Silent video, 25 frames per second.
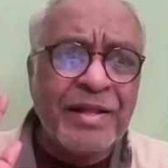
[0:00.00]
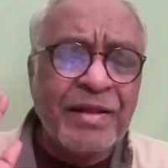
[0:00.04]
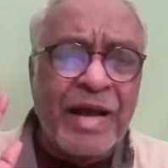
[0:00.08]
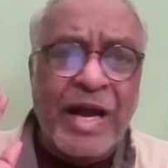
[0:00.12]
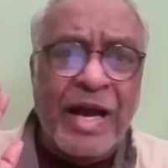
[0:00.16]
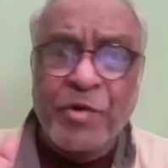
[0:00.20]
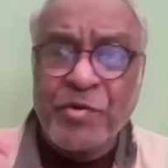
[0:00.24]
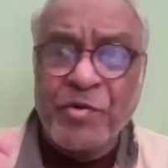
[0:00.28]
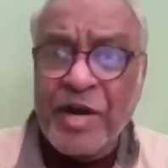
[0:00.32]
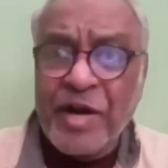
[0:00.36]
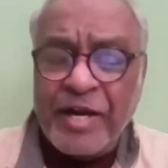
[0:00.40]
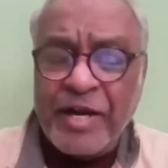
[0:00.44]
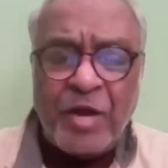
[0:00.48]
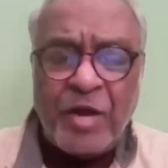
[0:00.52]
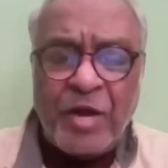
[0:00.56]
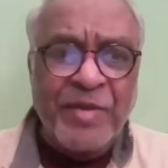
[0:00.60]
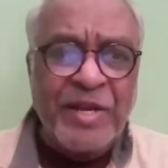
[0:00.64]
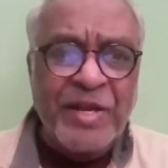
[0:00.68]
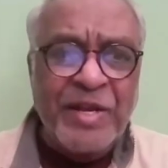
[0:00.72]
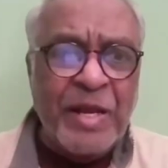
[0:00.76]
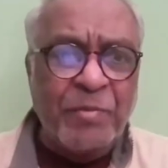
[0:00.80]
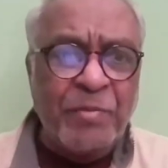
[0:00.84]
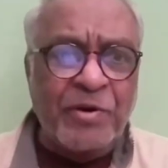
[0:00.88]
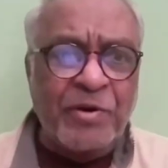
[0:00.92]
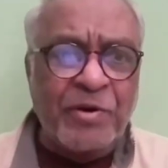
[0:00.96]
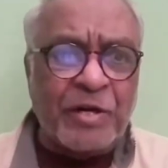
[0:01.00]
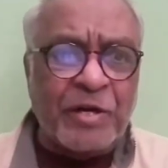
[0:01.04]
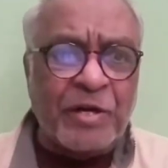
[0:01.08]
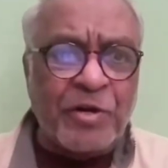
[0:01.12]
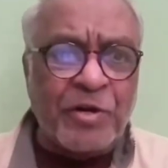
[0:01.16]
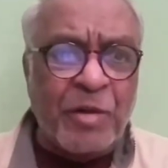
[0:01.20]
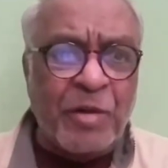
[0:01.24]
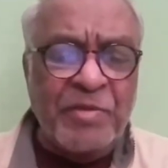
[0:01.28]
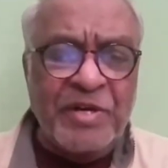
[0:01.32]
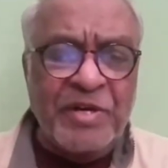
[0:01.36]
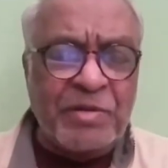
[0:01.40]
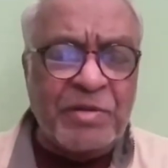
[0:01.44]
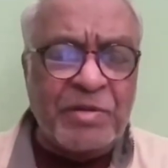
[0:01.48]
I would not have been able to
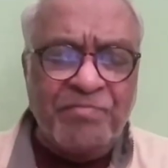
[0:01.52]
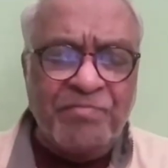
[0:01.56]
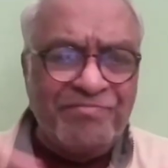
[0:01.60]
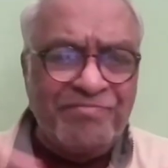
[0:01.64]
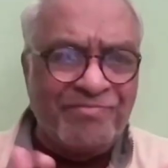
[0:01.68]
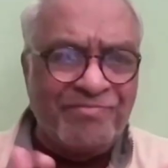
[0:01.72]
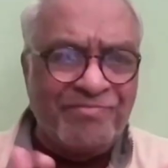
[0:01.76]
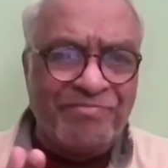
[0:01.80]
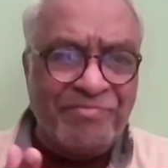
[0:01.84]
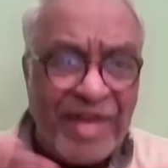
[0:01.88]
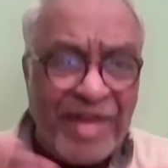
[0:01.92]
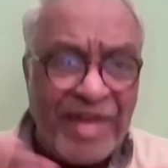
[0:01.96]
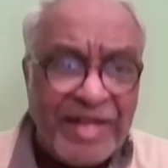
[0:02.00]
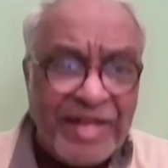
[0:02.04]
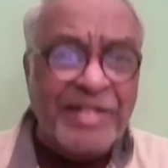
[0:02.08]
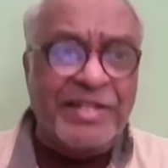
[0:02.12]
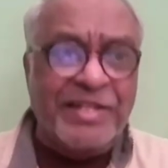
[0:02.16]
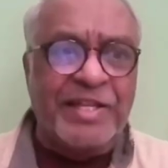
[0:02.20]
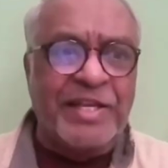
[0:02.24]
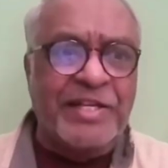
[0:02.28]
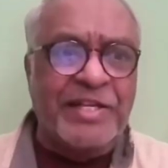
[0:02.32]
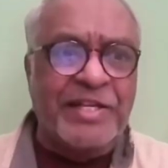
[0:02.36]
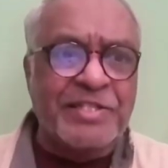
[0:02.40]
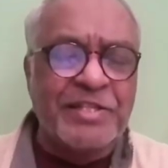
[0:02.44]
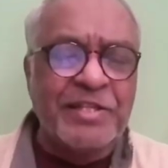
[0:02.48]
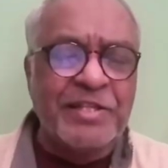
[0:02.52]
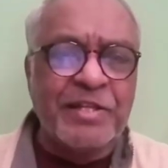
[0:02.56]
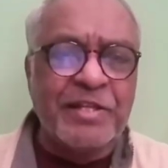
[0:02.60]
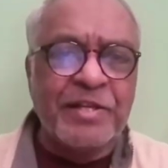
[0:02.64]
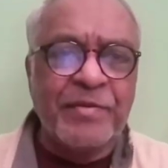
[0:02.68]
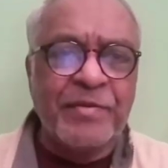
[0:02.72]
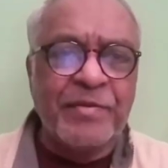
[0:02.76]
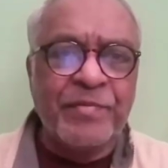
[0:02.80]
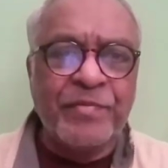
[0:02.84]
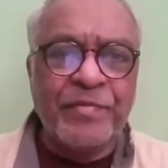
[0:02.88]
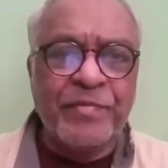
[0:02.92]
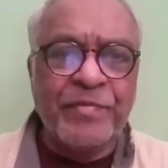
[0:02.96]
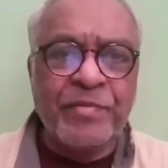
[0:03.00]
accomplish many things
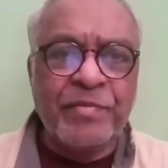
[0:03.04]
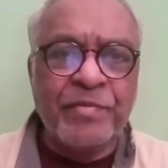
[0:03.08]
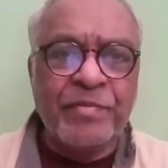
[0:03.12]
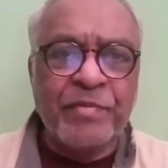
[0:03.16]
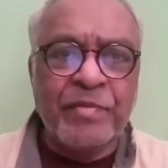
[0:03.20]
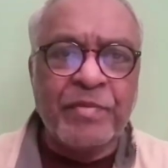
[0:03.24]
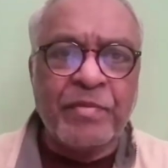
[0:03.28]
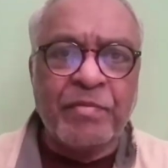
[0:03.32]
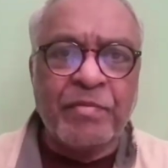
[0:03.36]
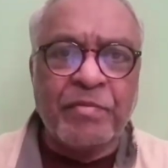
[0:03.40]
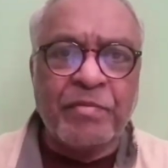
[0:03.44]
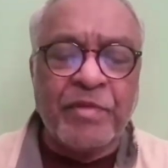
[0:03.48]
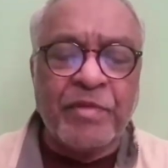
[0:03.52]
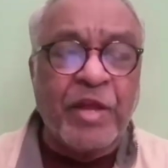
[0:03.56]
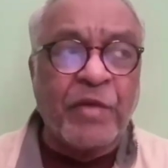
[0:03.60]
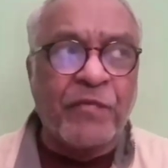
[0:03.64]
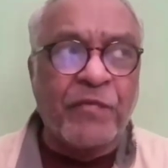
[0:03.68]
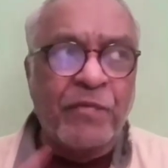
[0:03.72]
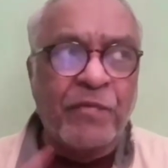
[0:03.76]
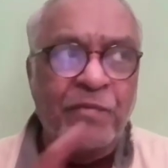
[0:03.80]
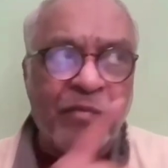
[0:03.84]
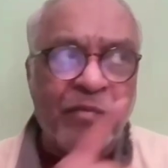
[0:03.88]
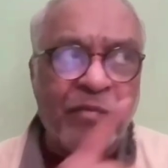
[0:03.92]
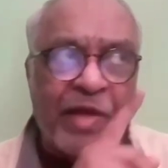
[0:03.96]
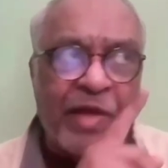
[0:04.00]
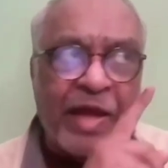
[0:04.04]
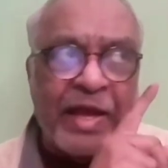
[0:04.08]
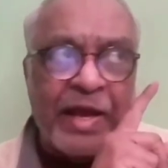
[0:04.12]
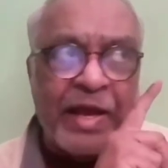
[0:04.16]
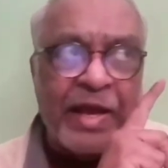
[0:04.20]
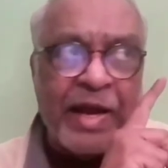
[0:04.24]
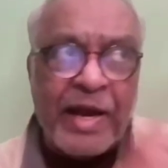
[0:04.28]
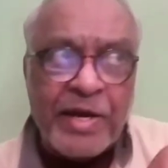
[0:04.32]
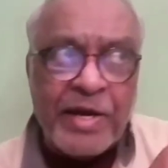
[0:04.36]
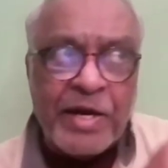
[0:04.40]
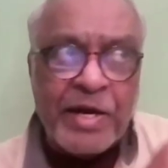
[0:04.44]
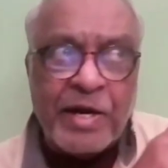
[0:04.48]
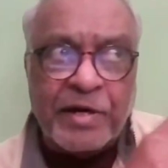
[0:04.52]
if I
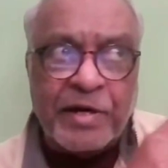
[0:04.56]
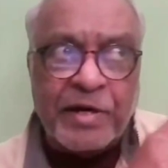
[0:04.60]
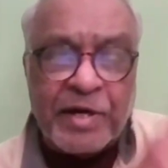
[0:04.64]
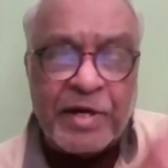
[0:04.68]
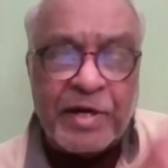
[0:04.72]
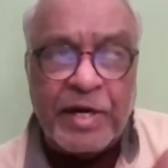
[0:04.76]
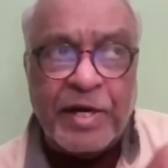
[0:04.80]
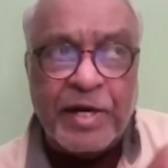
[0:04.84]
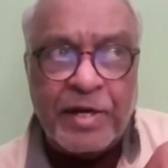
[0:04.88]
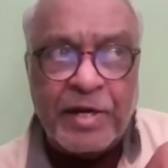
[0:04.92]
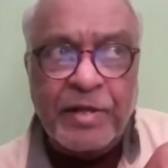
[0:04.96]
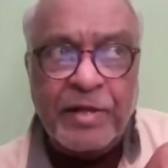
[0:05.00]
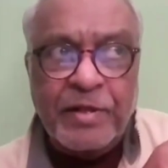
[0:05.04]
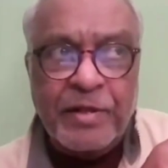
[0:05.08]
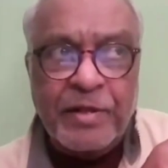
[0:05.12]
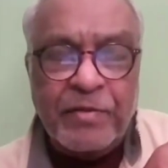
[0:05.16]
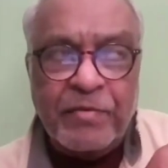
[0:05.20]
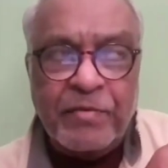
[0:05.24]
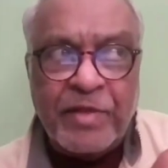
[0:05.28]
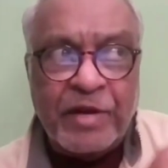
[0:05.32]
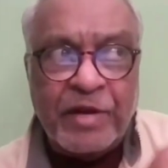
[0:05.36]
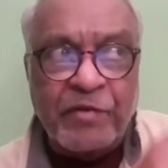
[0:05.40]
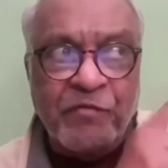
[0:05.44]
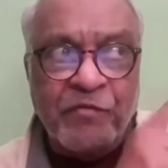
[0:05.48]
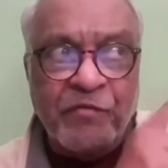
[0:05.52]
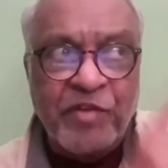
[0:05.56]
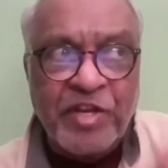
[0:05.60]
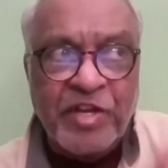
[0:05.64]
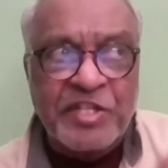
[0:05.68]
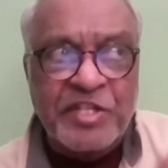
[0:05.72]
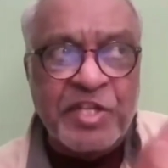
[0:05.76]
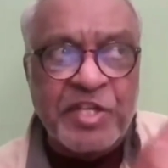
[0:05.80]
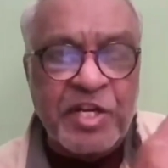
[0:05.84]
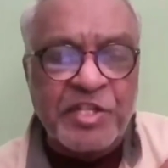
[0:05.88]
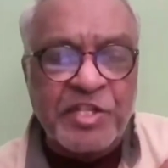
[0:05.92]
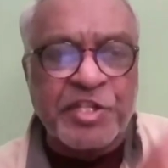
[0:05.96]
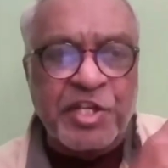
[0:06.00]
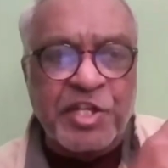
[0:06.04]
had not read that
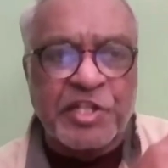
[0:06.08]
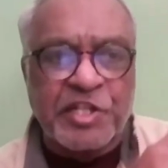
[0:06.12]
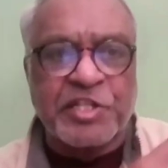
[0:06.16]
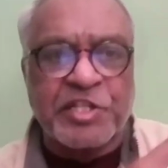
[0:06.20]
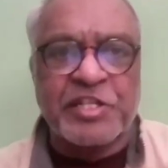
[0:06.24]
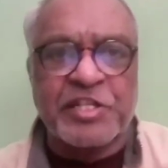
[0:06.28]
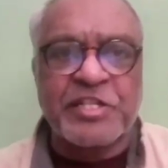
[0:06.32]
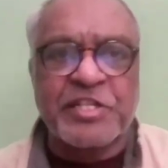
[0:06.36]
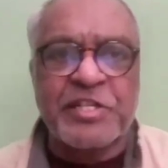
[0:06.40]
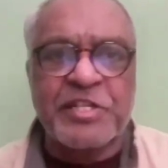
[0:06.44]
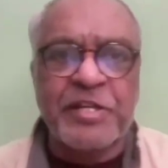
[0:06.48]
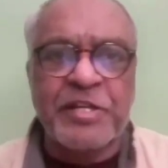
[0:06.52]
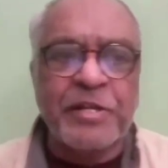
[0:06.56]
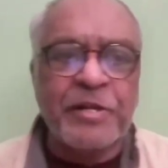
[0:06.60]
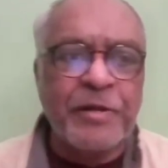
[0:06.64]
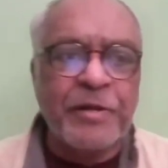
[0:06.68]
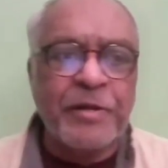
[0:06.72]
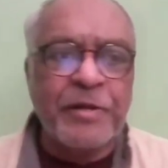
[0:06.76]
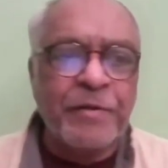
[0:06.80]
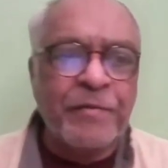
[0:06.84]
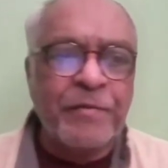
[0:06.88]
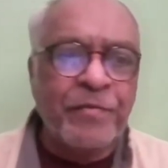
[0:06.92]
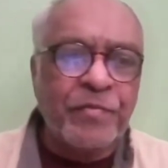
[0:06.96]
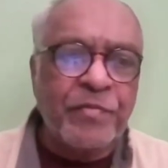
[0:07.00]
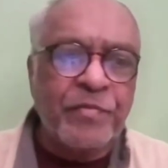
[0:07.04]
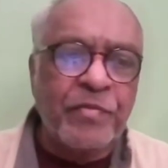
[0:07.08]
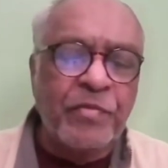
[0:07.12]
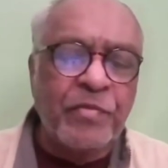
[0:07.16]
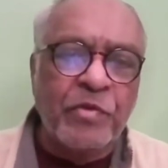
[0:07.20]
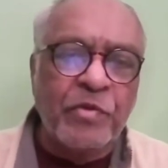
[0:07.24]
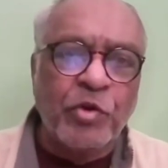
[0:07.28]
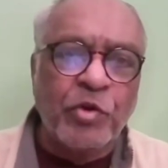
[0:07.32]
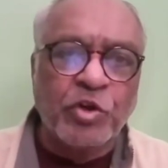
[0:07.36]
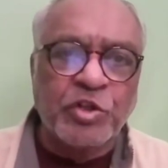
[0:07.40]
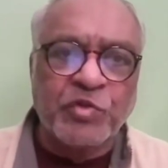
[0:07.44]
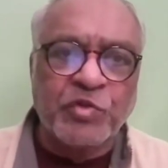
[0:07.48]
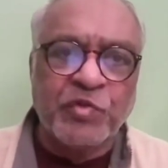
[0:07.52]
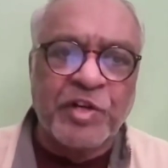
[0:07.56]
Winston Churchill's
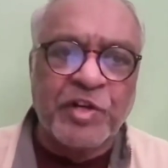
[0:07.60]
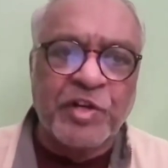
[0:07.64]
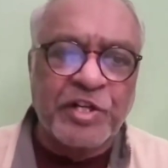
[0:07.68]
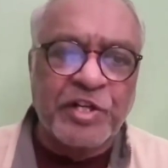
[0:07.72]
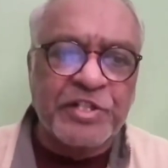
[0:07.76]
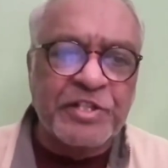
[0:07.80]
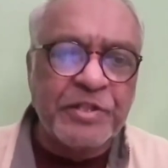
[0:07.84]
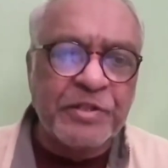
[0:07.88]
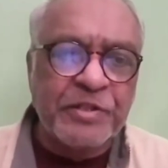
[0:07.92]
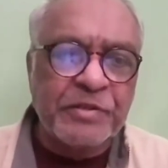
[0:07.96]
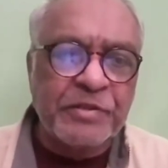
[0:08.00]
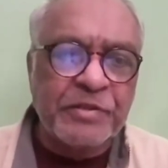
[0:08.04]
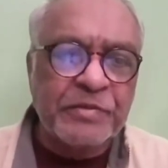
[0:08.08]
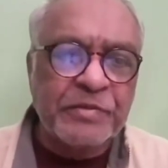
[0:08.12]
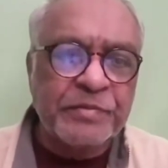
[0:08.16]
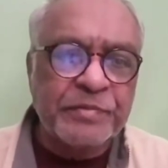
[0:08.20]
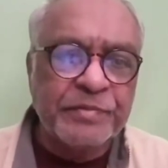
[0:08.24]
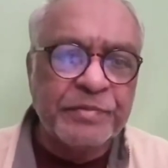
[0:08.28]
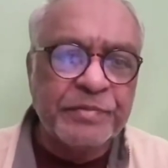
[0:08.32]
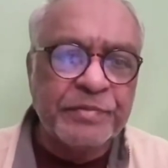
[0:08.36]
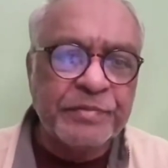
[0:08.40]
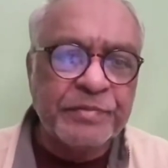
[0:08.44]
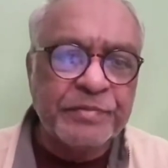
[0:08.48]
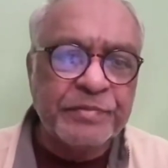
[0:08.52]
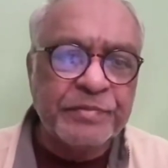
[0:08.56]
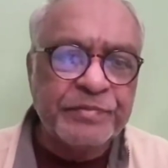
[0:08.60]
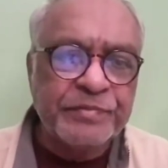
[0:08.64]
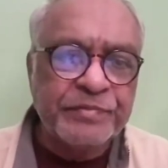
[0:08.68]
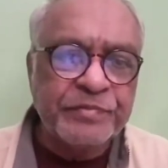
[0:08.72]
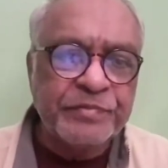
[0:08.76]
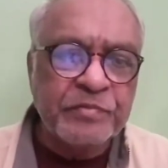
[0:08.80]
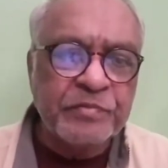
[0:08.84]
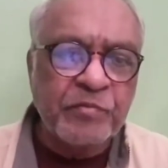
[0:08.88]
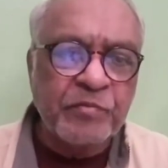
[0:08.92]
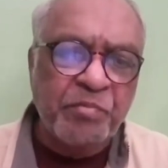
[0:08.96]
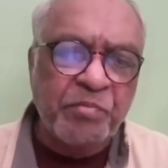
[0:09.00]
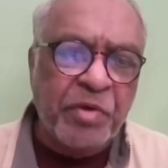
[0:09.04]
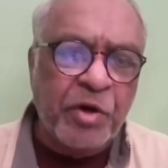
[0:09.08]
those words.
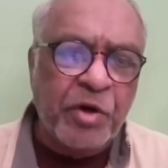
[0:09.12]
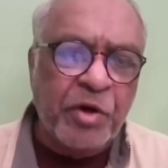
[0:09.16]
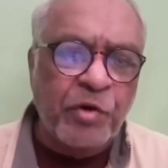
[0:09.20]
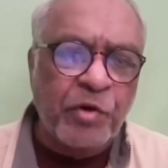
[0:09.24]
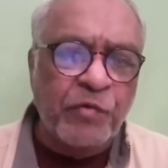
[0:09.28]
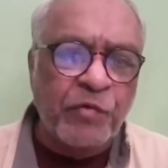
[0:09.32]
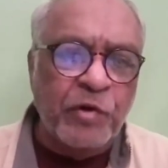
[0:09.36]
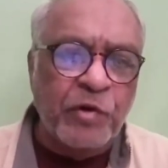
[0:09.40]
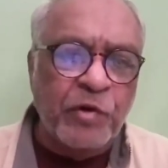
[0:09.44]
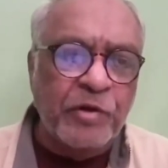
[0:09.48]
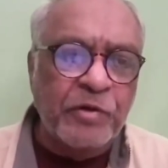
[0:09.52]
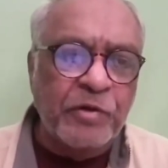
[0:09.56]
Powerful.